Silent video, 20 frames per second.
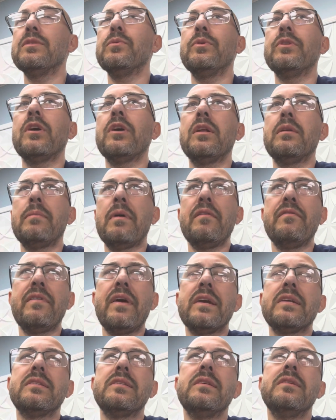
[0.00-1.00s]
We talked about
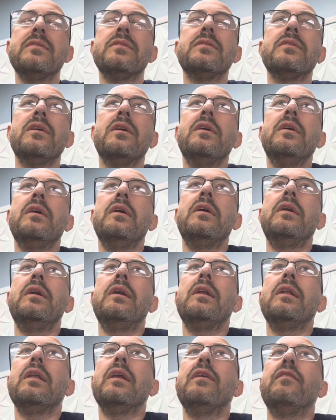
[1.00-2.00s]
vaccines.
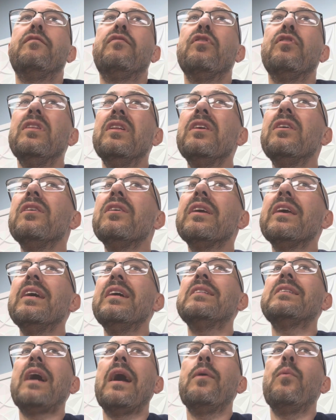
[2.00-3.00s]
For little
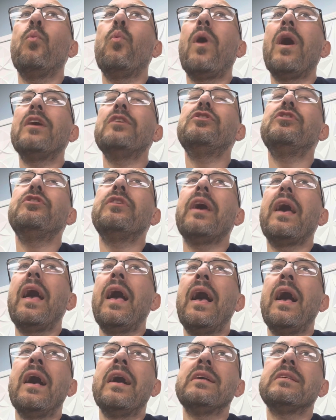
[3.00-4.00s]
kids, I want you to
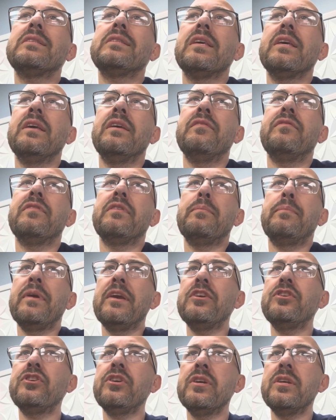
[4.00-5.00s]
ask if the
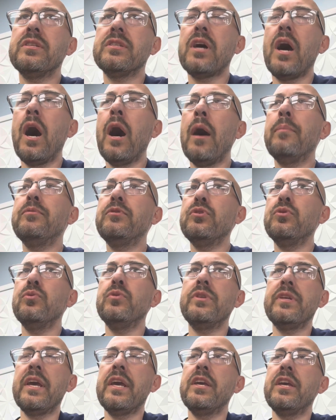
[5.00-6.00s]
patient is up to
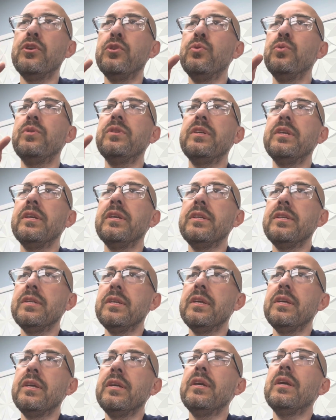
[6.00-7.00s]
date
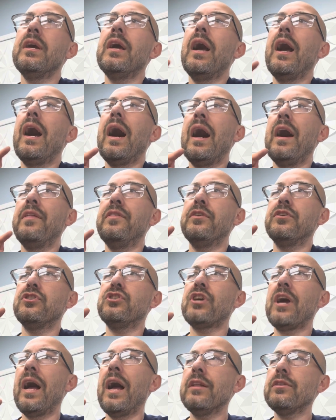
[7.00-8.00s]
UTD on their
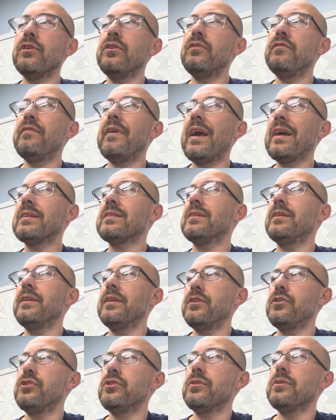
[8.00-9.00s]
childhood
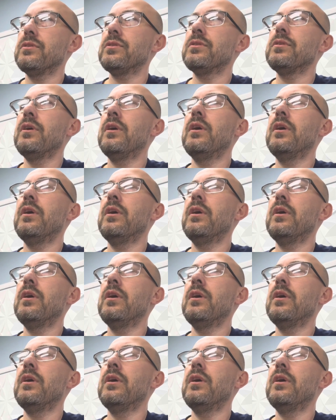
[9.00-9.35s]
vaccinations.